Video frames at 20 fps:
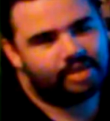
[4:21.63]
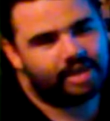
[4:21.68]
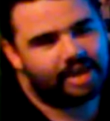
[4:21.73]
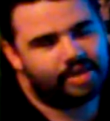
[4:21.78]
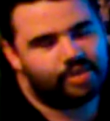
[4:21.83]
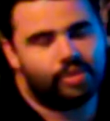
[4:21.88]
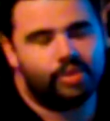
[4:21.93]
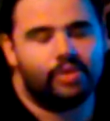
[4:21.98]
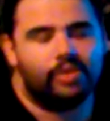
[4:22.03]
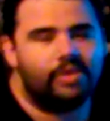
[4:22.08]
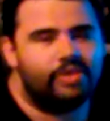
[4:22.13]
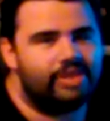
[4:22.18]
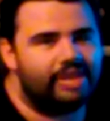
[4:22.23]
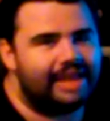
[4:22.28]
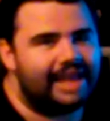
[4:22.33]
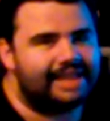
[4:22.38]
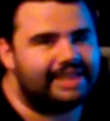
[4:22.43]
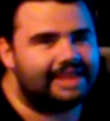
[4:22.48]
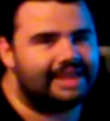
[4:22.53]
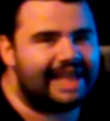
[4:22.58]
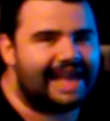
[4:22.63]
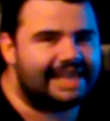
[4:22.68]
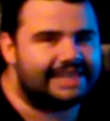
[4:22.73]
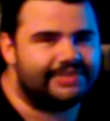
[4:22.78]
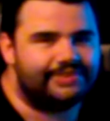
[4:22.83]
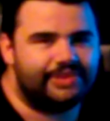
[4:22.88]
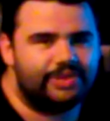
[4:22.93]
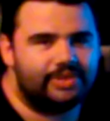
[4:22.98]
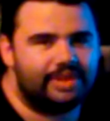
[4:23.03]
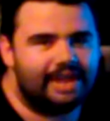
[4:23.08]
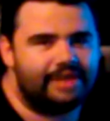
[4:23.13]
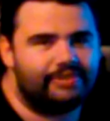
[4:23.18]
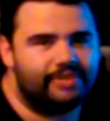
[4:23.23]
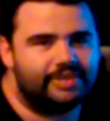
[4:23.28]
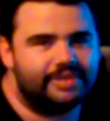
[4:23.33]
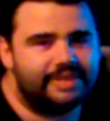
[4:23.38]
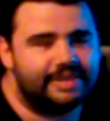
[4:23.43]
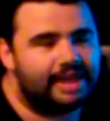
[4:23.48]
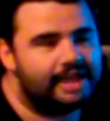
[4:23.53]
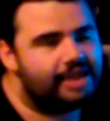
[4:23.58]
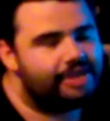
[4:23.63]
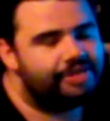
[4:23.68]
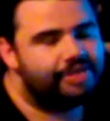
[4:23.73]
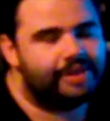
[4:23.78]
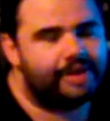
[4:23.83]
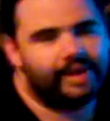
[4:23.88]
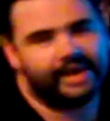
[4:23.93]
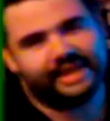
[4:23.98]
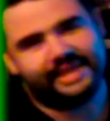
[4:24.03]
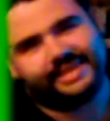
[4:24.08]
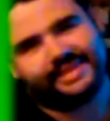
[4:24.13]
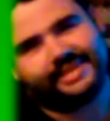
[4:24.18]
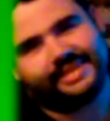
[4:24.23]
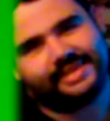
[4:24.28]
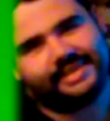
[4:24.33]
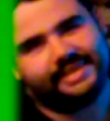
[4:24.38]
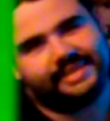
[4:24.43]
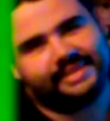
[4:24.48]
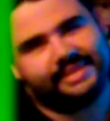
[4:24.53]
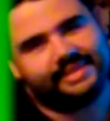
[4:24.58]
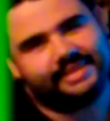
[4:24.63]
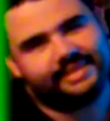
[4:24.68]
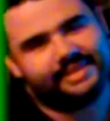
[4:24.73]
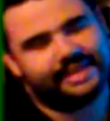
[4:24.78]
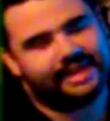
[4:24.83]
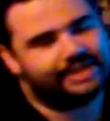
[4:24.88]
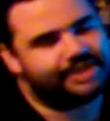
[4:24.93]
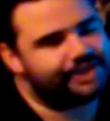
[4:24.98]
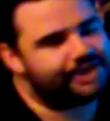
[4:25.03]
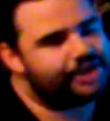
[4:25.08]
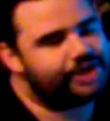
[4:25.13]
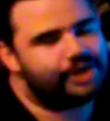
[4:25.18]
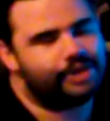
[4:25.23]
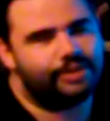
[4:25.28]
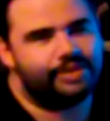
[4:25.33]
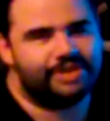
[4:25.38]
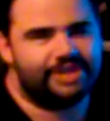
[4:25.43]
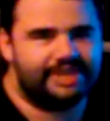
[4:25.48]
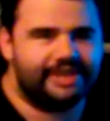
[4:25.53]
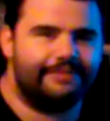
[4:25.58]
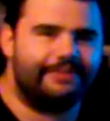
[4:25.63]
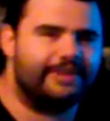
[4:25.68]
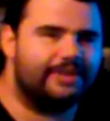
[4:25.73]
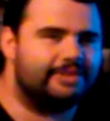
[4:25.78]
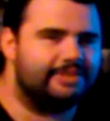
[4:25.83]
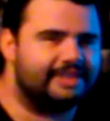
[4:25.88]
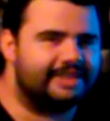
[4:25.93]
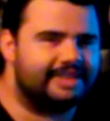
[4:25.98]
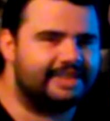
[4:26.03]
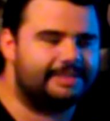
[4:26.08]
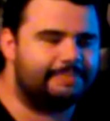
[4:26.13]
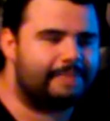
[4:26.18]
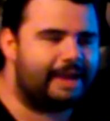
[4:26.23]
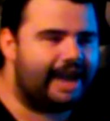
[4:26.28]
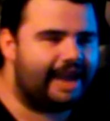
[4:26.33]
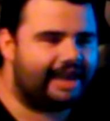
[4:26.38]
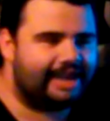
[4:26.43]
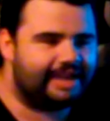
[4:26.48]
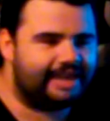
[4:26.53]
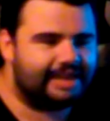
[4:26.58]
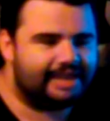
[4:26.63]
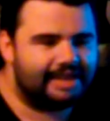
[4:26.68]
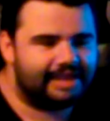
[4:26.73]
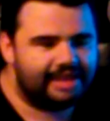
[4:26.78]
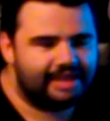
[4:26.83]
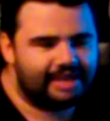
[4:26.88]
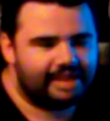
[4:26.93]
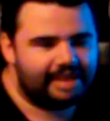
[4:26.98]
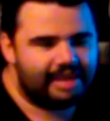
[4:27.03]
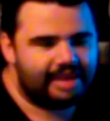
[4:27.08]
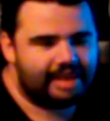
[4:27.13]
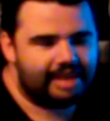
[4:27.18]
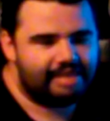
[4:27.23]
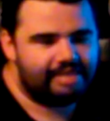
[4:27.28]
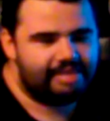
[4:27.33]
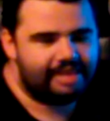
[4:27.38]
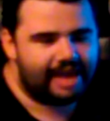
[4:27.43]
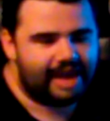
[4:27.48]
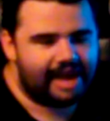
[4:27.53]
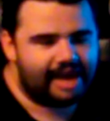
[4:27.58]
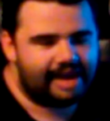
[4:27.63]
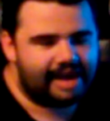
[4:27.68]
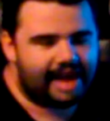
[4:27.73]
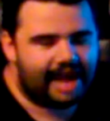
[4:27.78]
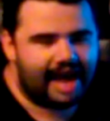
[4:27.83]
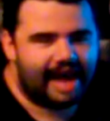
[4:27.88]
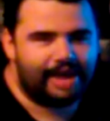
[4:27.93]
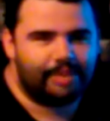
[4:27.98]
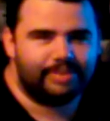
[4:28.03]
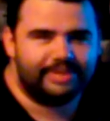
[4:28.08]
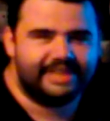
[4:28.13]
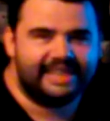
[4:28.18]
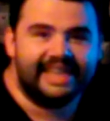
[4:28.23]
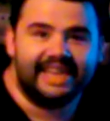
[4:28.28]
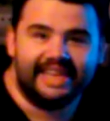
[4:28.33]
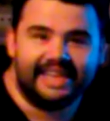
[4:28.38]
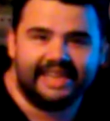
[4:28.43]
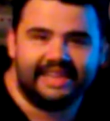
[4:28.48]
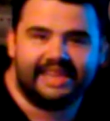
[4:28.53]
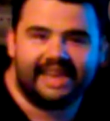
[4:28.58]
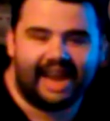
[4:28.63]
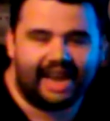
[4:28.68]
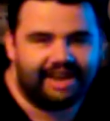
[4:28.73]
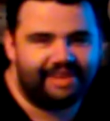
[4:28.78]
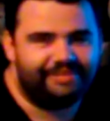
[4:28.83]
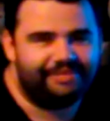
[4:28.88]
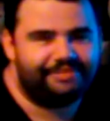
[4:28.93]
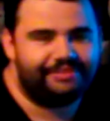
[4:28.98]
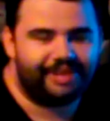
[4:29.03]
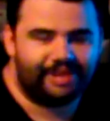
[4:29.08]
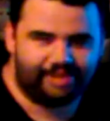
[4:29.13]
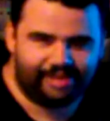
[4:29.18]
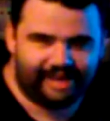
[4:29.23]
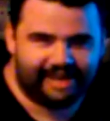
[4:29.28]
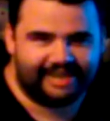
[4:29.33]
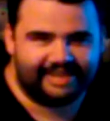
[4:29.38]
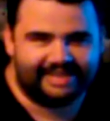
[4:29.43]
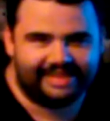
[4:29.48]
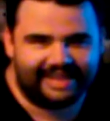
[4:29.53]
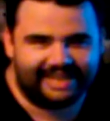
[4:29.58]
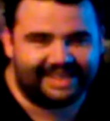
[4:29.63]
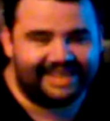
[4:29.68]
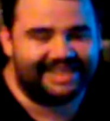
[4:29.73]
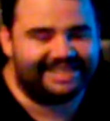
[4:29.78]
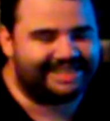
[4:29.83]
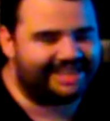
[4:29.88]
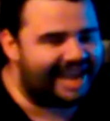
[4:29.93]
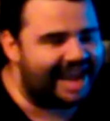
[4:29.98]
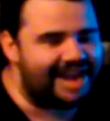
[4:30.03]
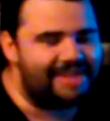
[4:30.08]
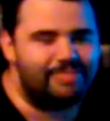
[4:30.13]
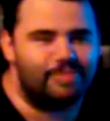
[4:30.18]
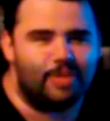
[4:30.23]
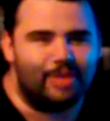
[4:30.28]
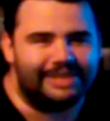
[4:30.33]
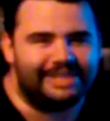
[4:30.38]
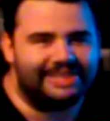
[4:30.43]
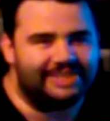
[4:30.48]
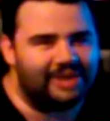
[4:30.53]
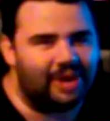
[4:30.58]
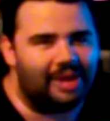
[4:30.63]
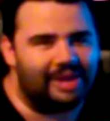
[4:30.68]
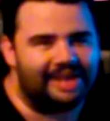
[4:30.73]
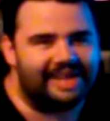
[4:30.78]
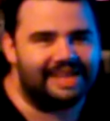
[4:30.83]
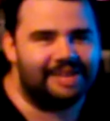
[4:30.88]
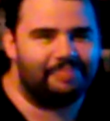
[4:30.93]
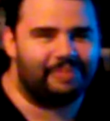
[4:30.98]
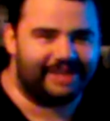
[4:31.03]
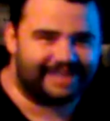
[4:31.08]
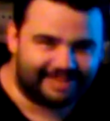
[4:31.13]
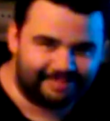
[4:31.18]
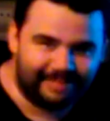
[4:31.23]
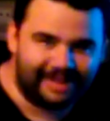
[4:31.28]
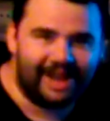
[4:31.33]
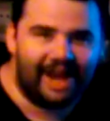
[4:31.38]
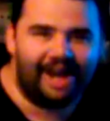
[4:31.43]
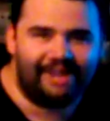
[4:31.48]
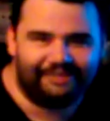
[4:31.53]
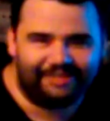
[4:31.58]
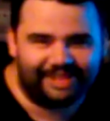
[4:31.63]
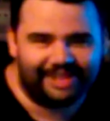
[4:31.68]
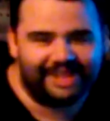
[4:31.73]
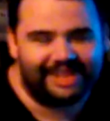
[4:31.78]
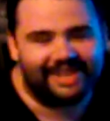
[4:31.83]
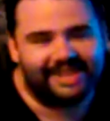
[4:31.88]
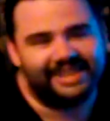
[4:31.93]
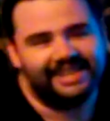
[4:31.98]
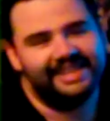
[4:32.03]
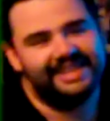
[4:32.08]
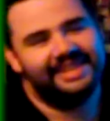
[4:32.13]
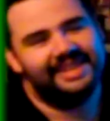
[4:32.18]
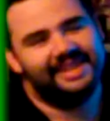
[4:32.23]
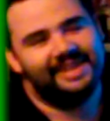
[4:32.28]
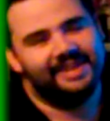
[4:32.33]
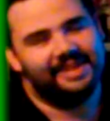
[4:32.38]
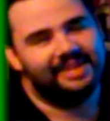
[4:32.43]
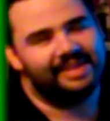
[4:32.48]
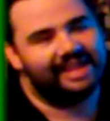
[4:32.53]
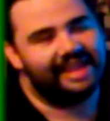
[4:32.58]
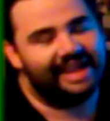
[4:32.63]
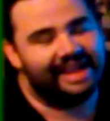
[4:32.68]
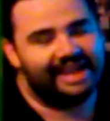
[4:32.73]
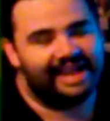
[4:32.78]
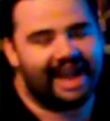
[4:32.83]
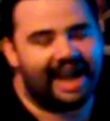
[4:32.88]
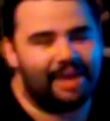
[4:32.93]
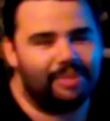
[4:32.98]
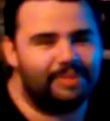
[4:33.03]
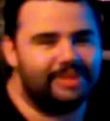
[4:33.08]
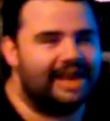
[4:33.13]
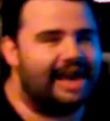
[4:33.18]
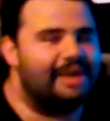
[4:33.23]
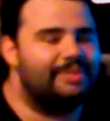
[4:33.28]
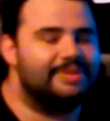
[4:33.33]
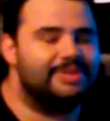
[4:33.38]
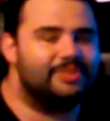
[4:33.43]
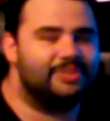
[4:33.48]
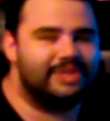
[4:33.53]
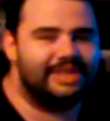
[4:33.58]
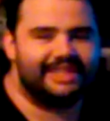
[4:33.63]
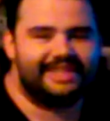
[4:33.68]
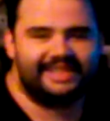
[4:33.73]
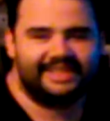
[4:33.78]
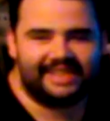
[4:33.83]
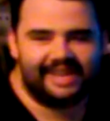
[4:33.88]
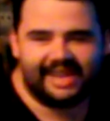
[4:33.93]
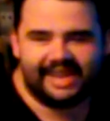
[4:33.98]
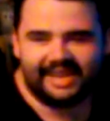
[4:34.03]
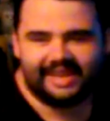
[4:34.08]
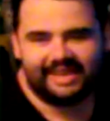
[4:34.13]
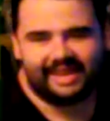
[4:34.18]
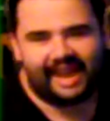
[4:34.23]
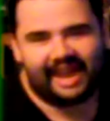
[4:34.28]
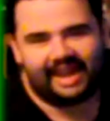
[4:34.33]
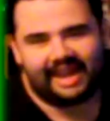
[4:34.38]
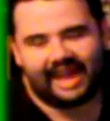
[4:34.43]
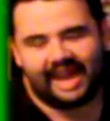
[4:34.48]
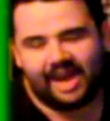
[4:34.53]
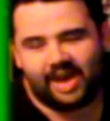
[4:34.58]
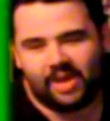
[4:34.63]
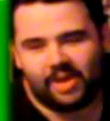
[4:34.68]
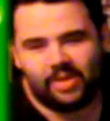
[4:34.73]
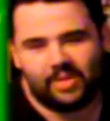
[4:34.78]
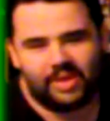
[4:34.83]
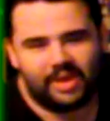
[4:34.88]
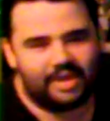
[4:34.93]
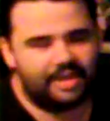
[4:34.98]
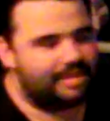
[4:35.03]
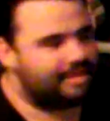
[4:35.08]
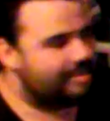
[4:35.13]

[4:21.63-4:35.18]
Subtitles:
or the last few levels, there is such a huge difficulty spike that I was getting kind of furious. Like, this game was starting to piss me off a little. Like, I was really stunned at how